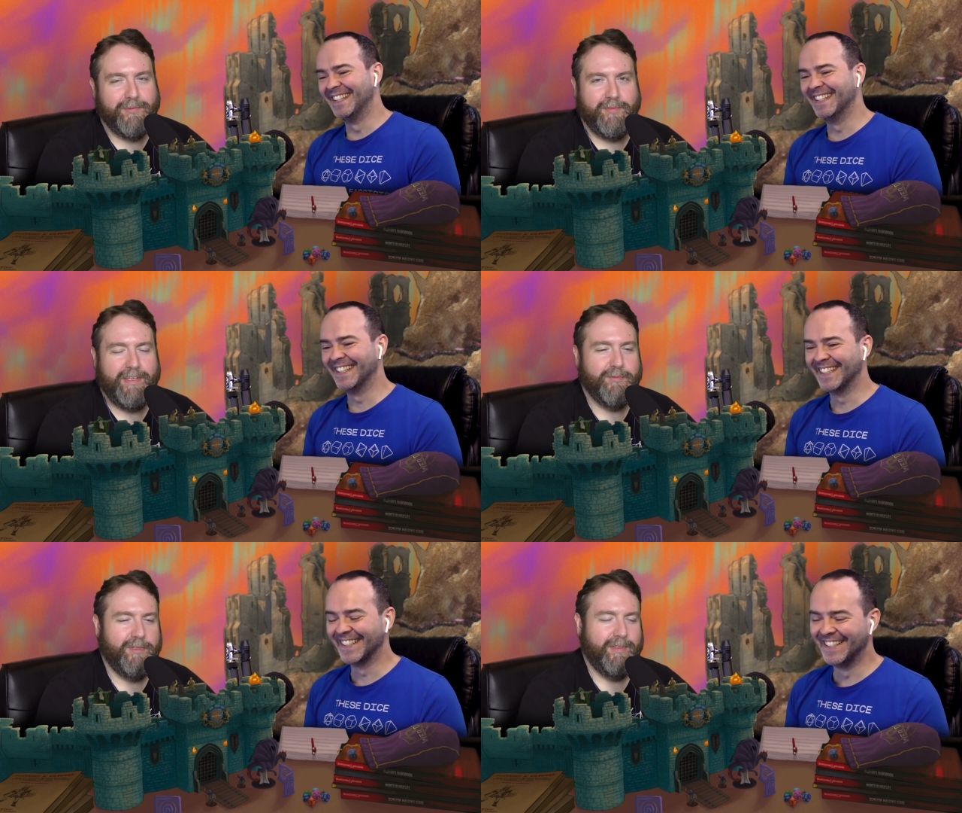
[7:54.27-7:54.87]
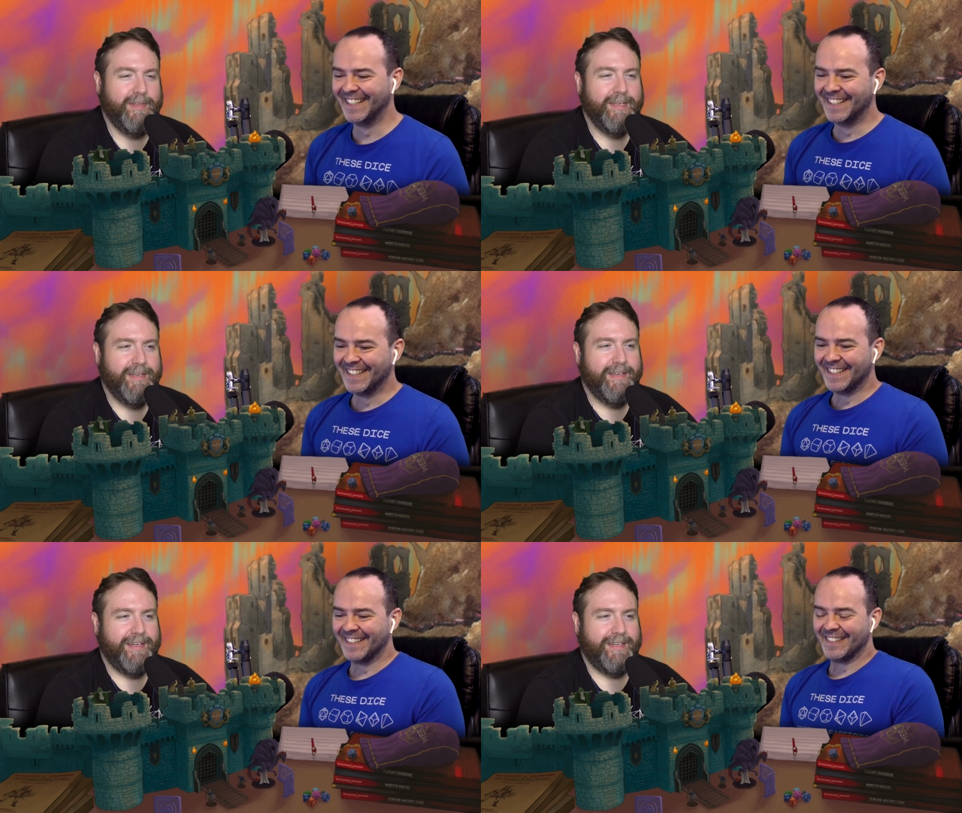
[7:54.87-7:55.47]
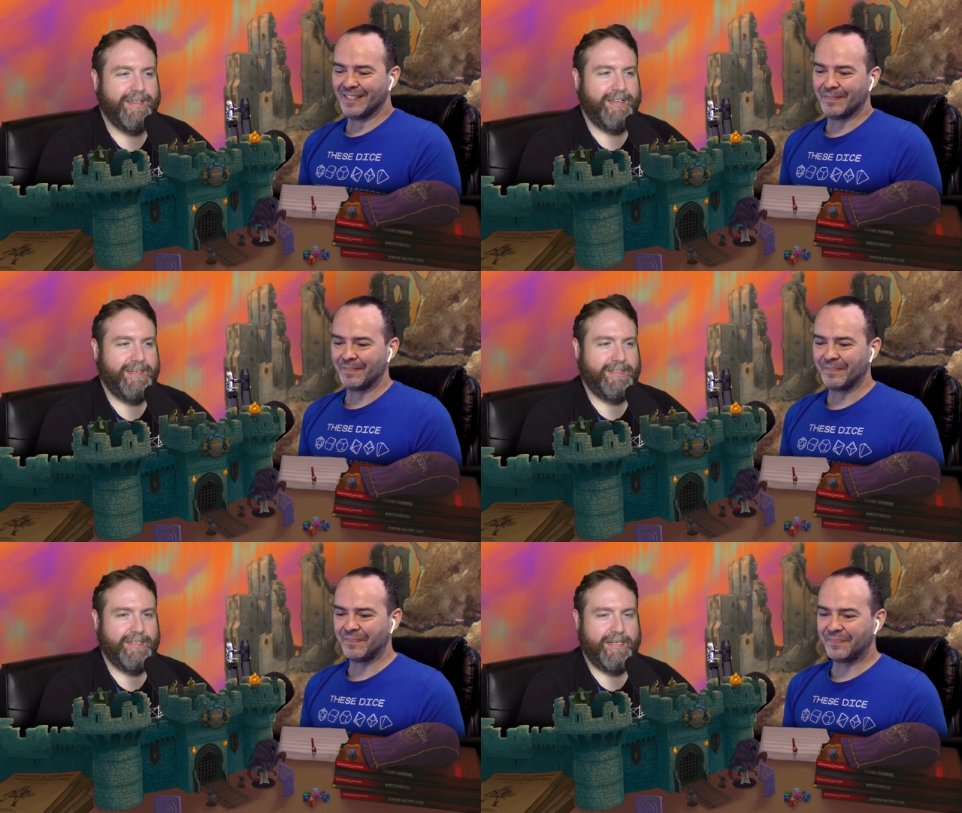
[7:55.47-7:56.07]
Speaker 1: of evil, uh,
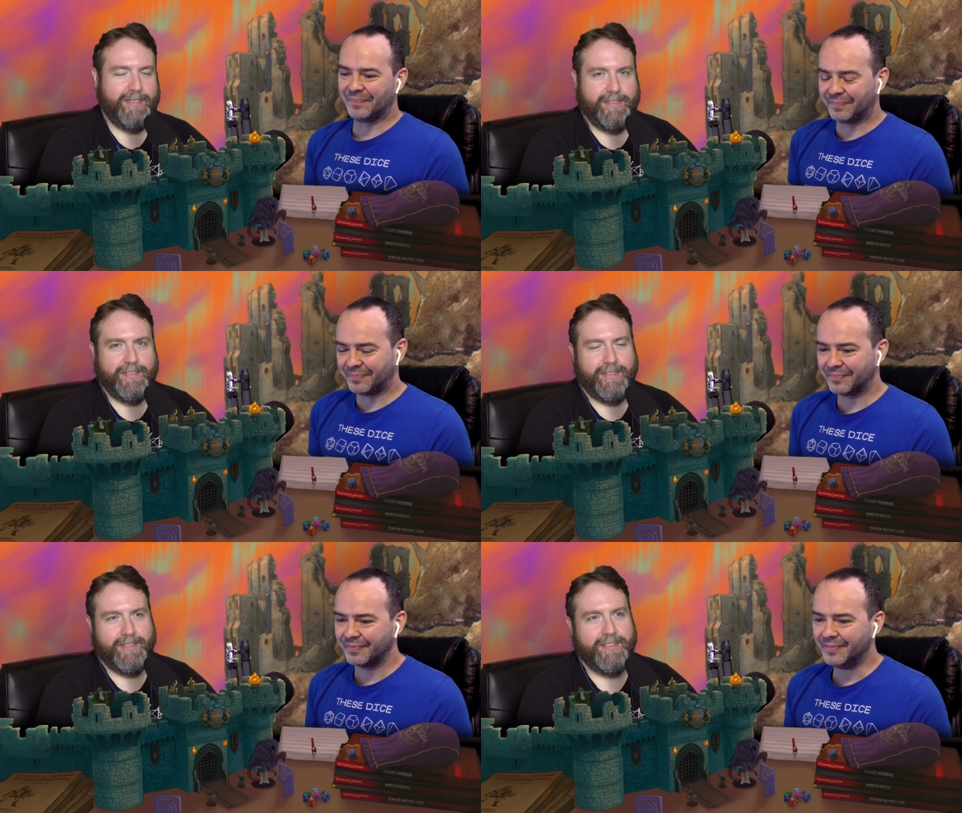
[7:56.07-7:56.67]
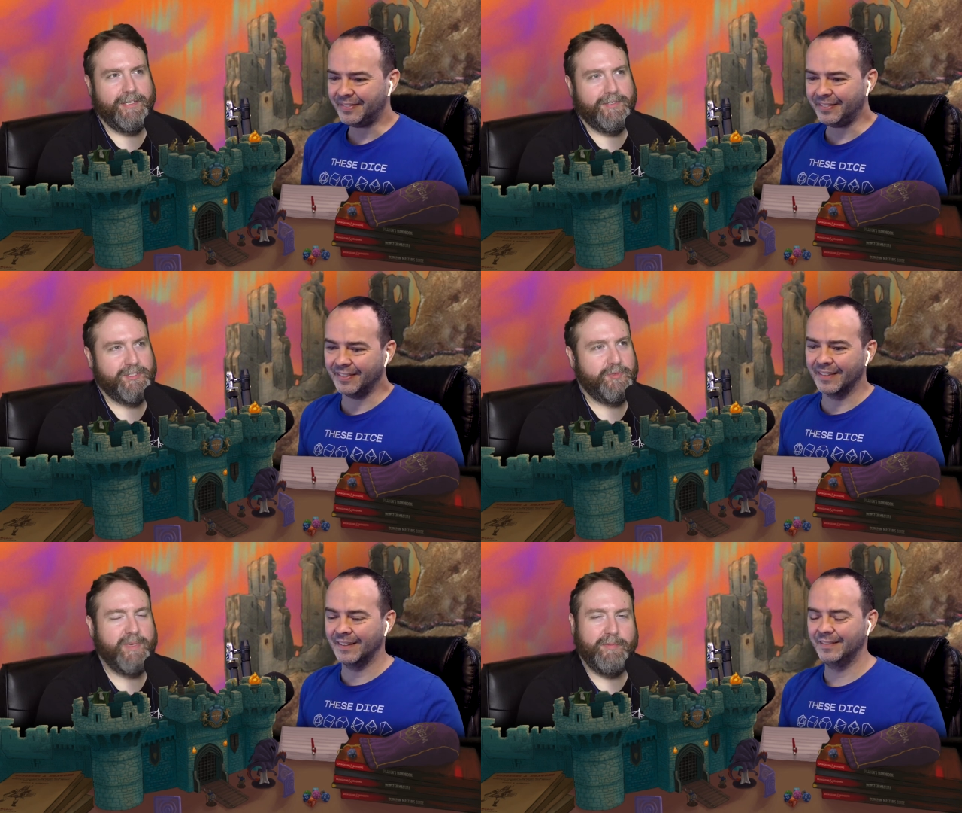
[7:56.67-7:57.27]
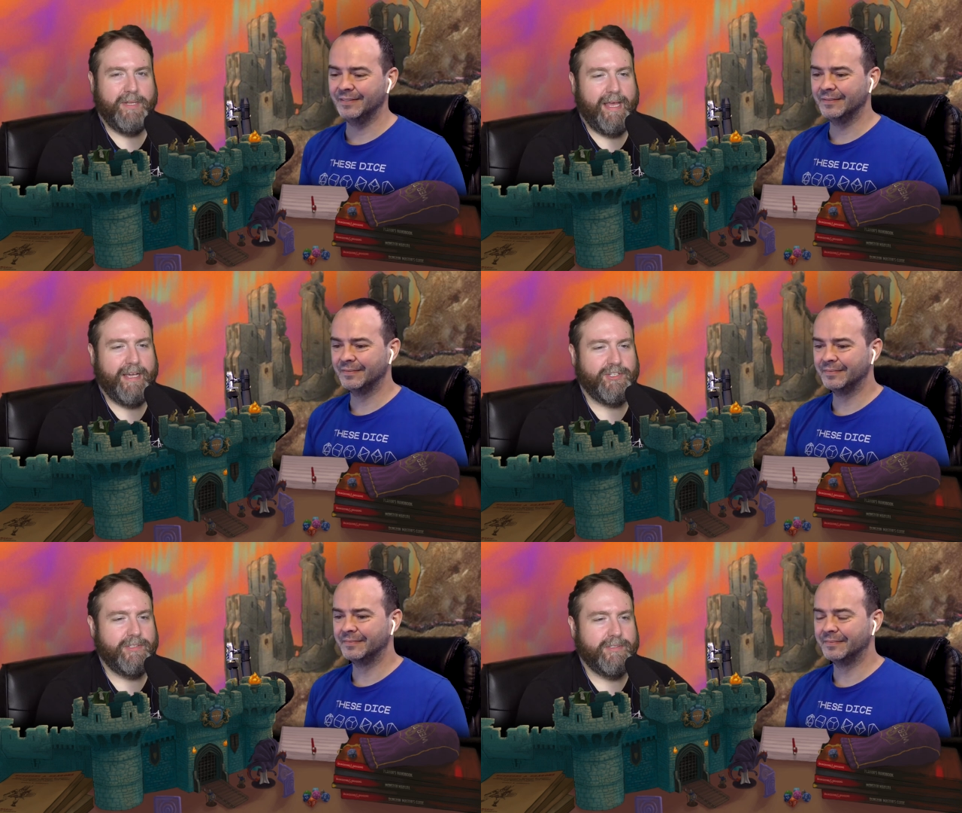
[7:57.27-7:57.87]
and and uh, you know despicable
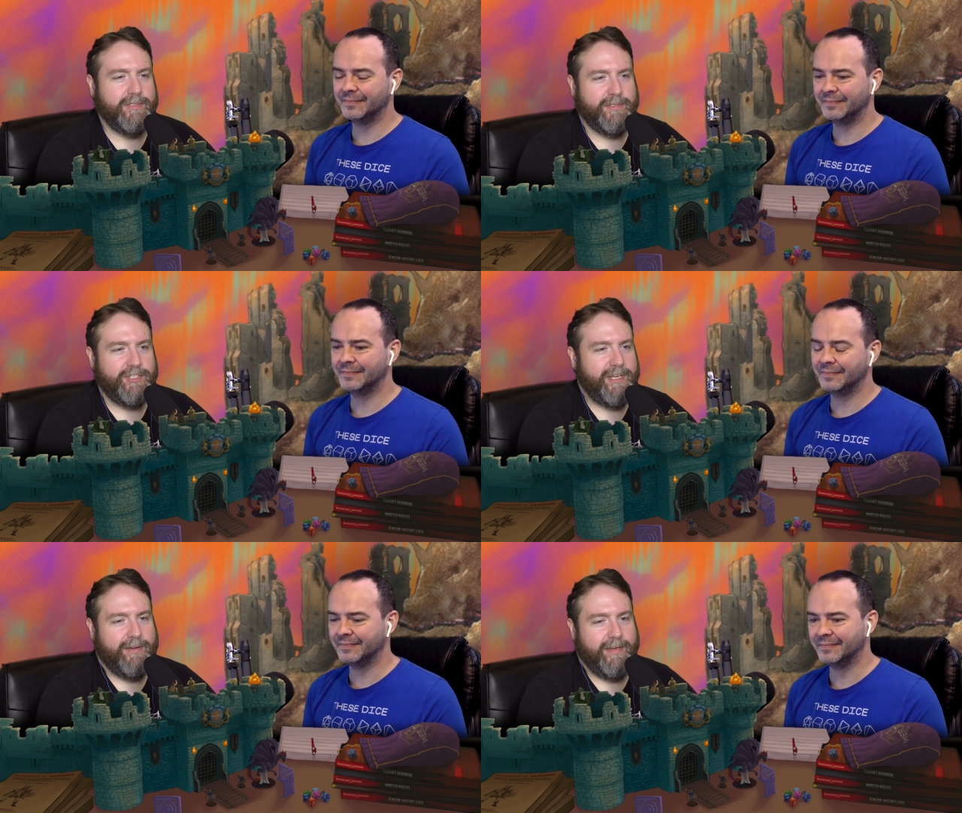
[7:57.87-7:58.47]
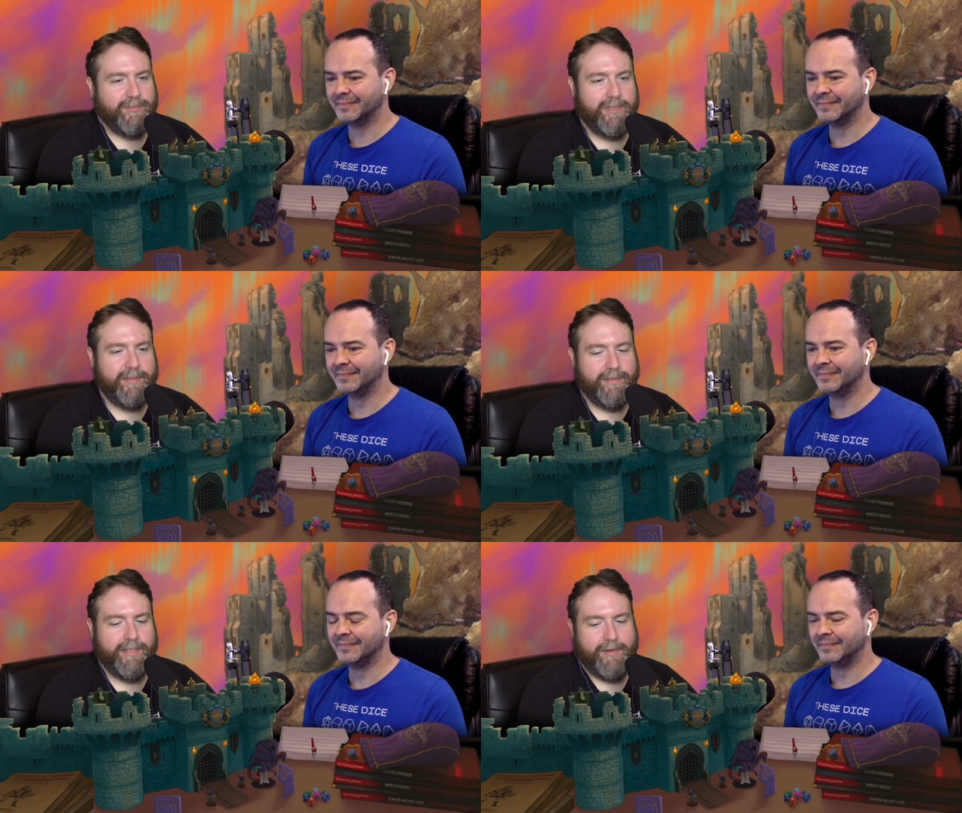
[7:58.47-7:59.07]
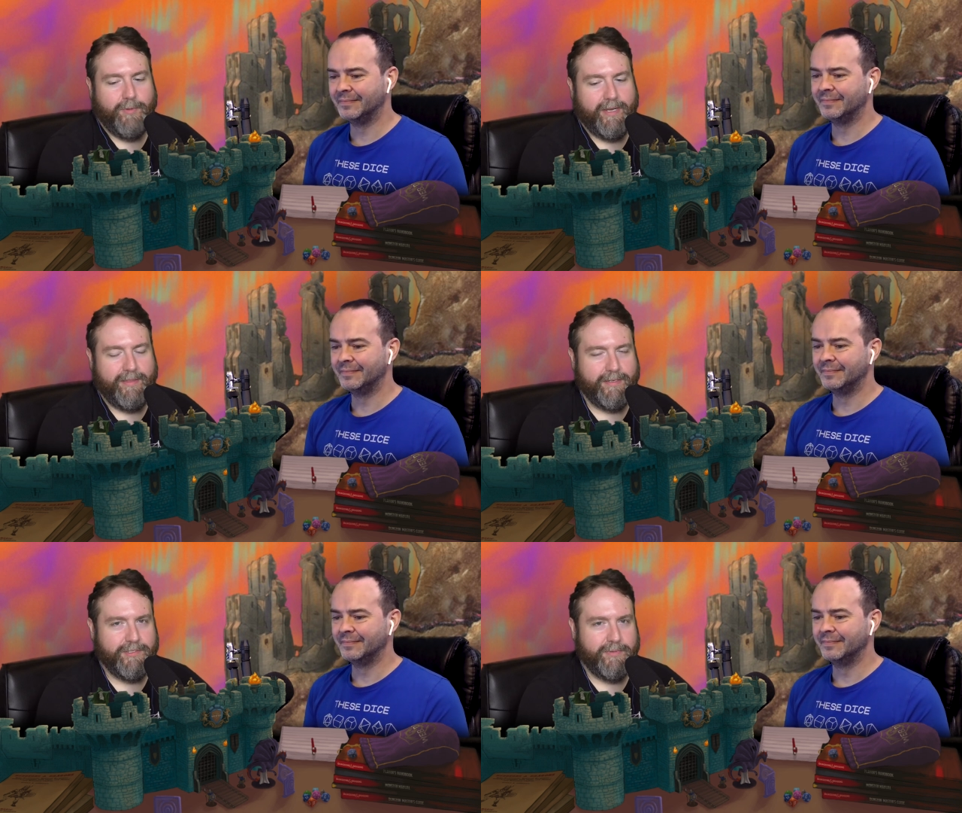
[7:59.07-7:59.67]
actions, then the shadow has nothing. They don't want anything to
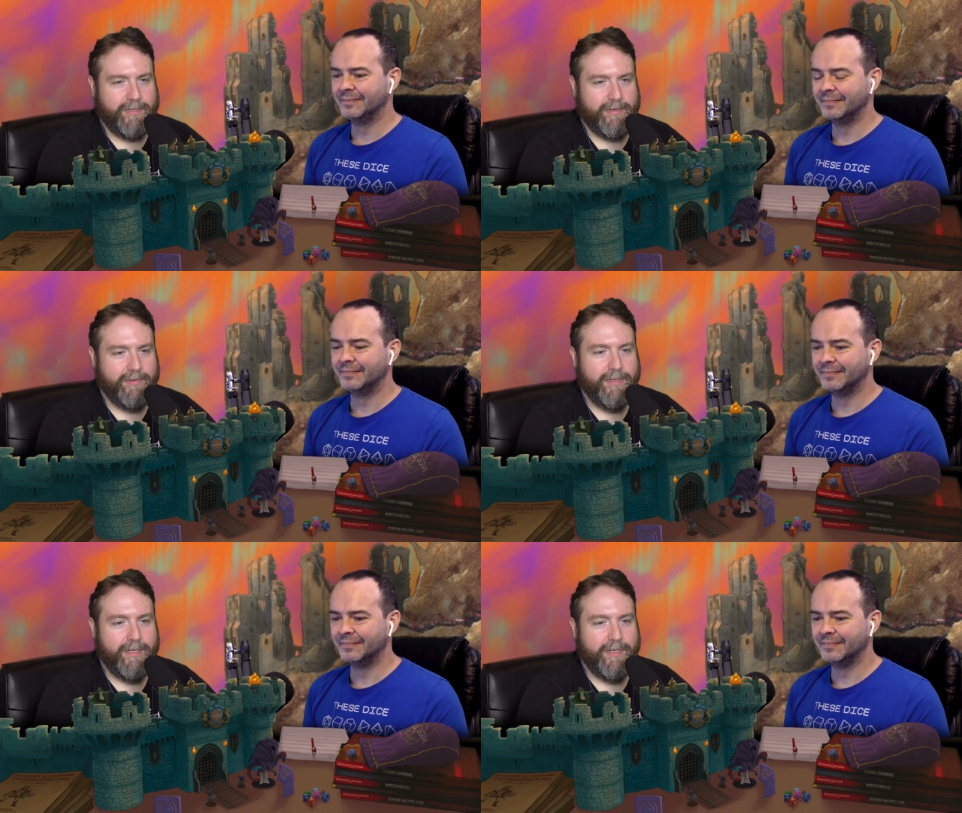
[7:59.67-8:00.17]
do with you.